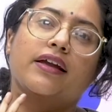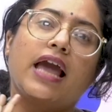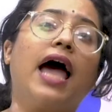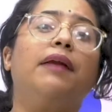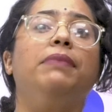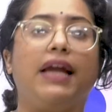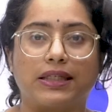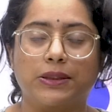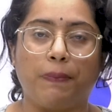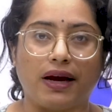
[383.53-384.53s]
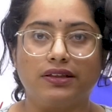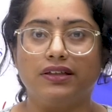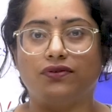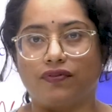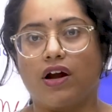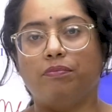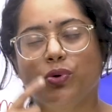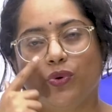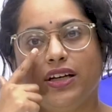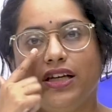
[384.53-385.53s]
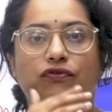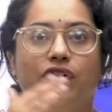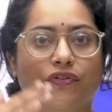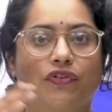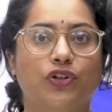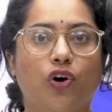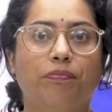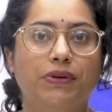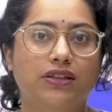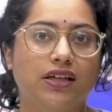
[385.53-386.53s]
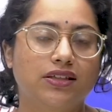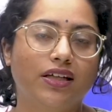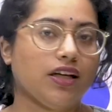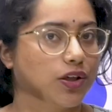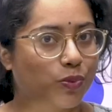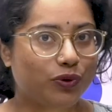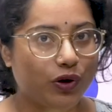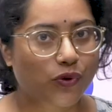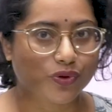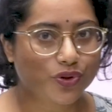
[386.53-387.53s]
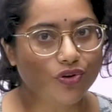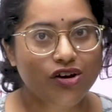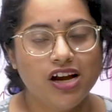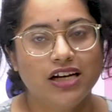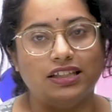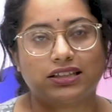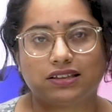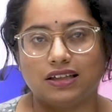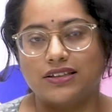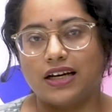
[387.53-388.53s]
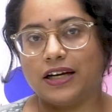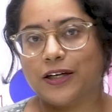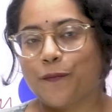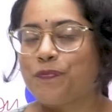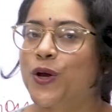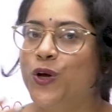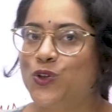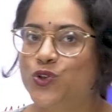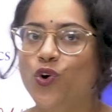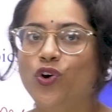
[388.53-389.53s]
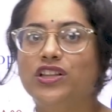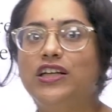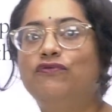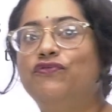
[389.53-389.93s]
can be expected from you in different topics that is there. That is what we are going to discuss right now. So the